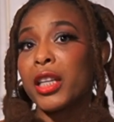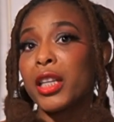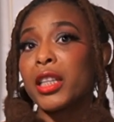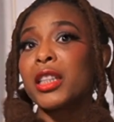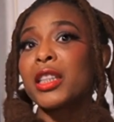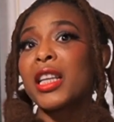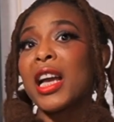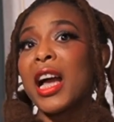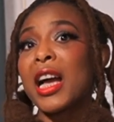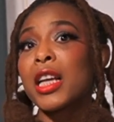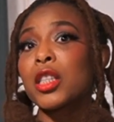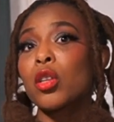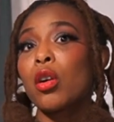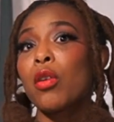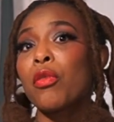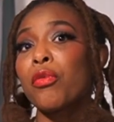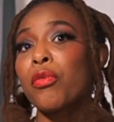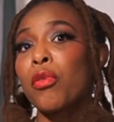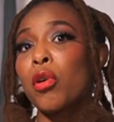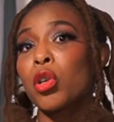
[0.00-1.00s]
It has a
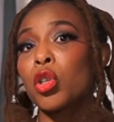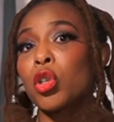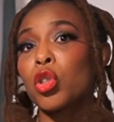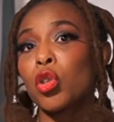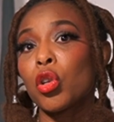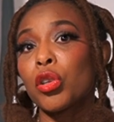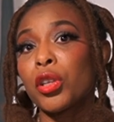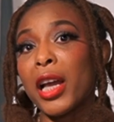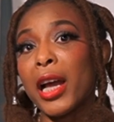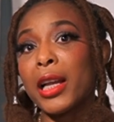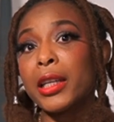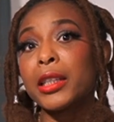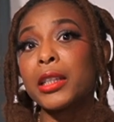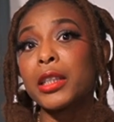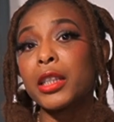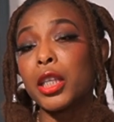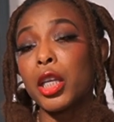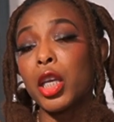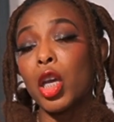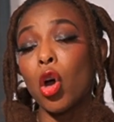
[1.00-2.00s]

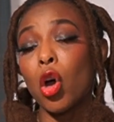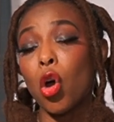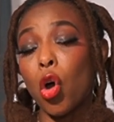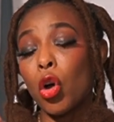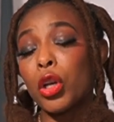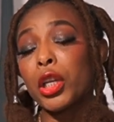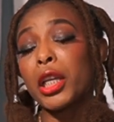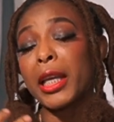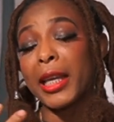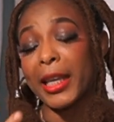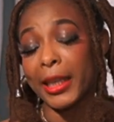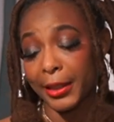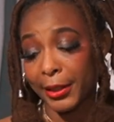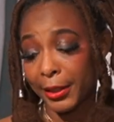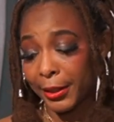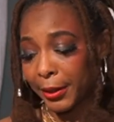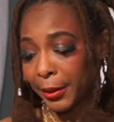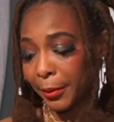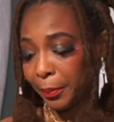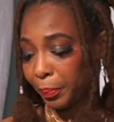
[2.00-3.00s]
functionality on
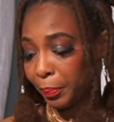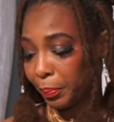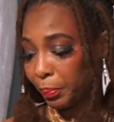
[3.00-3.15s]
it.